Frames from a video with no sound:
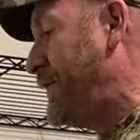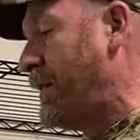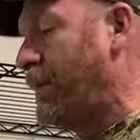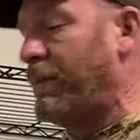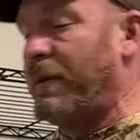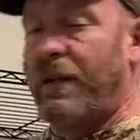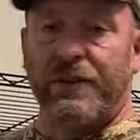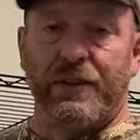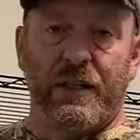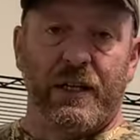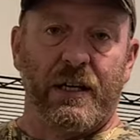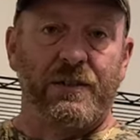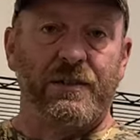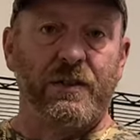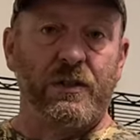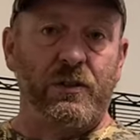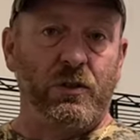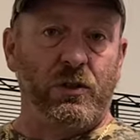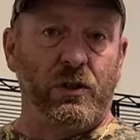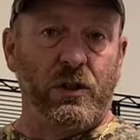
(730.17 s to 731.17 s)
some of the things
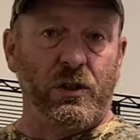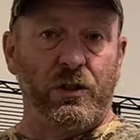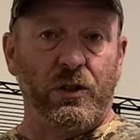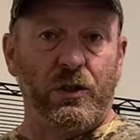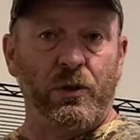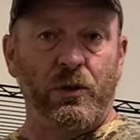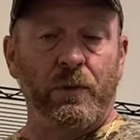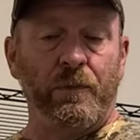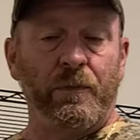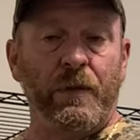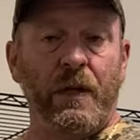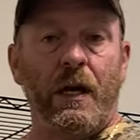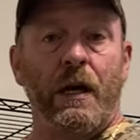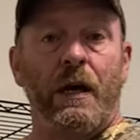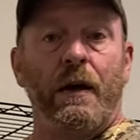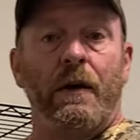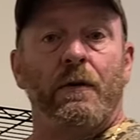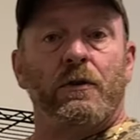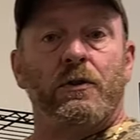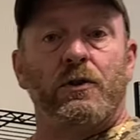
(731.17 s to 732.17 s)
that you can do
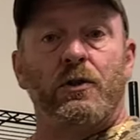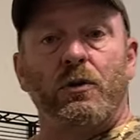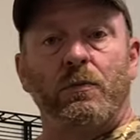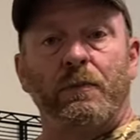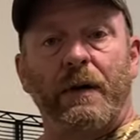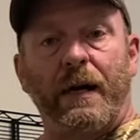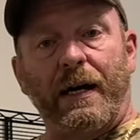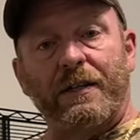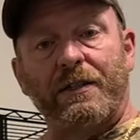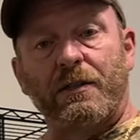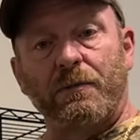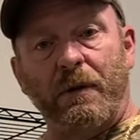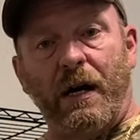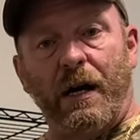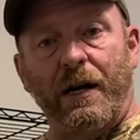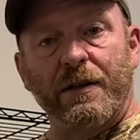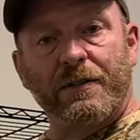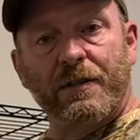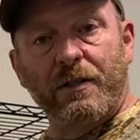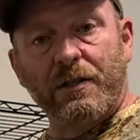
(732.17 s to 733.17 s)
to
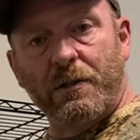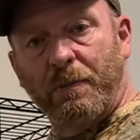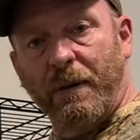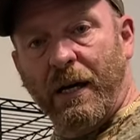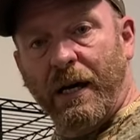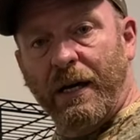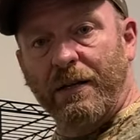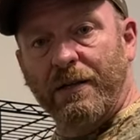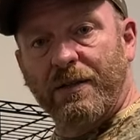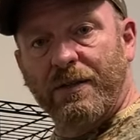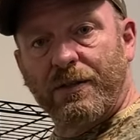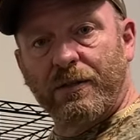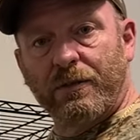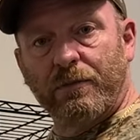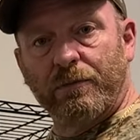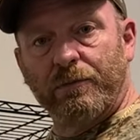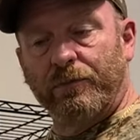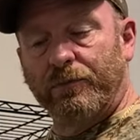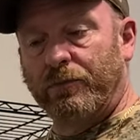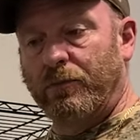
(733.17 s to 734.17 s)
maximize the space
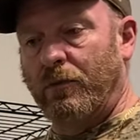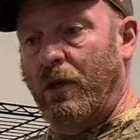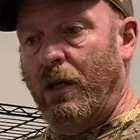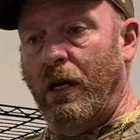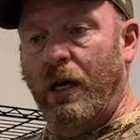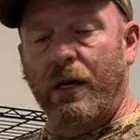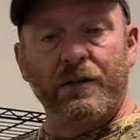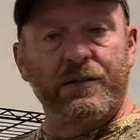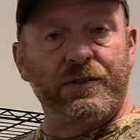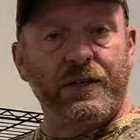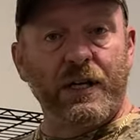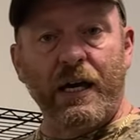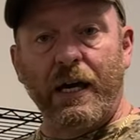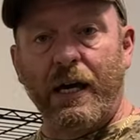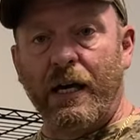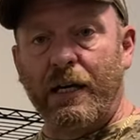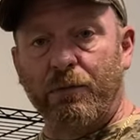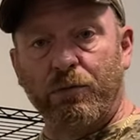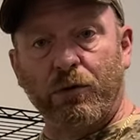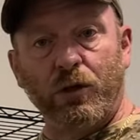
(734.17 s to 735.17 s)
in,
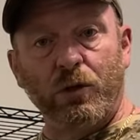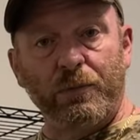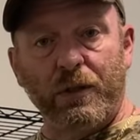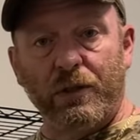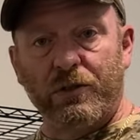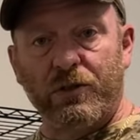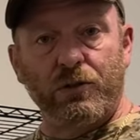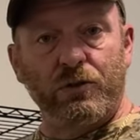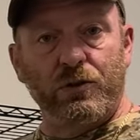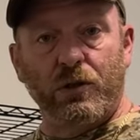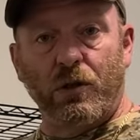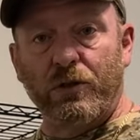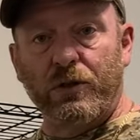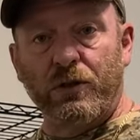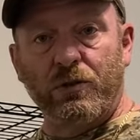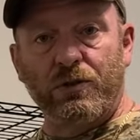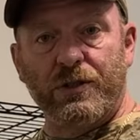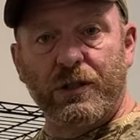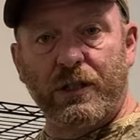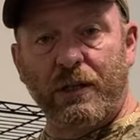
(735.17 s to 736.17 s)
say, a room that you don't
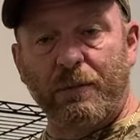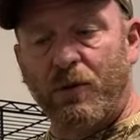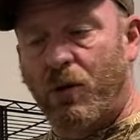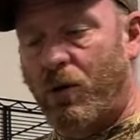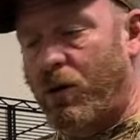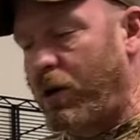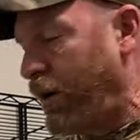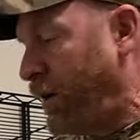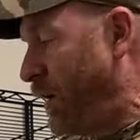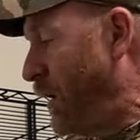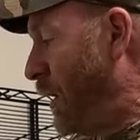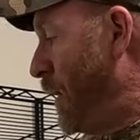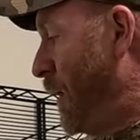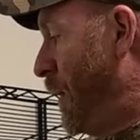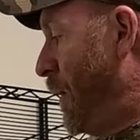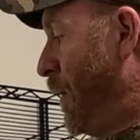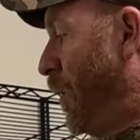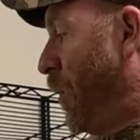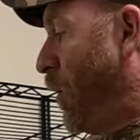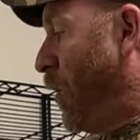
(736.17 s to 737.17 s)
use anymore,
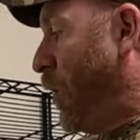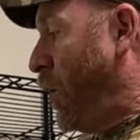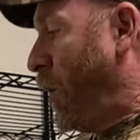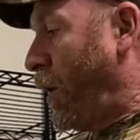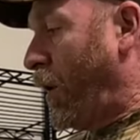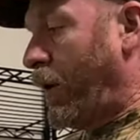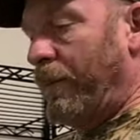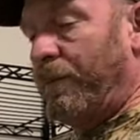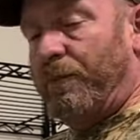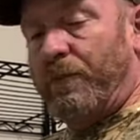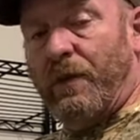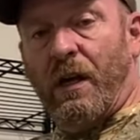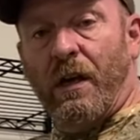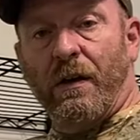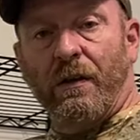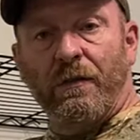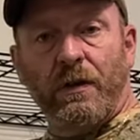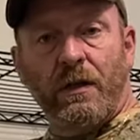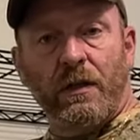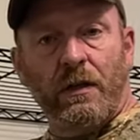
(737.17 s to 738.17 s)
or
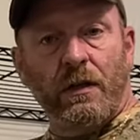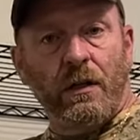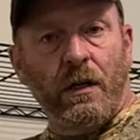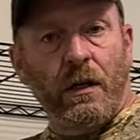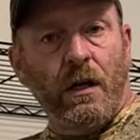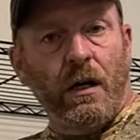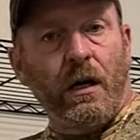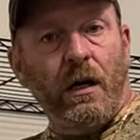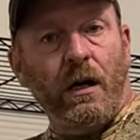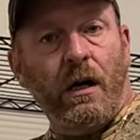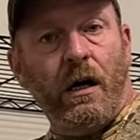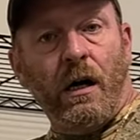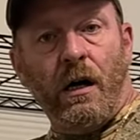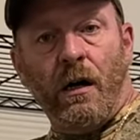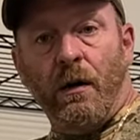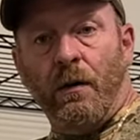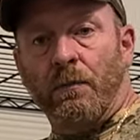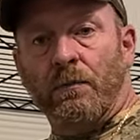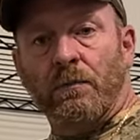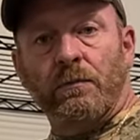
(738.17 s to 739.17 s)
even
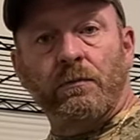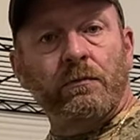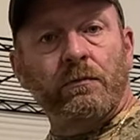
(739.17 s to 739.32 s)
a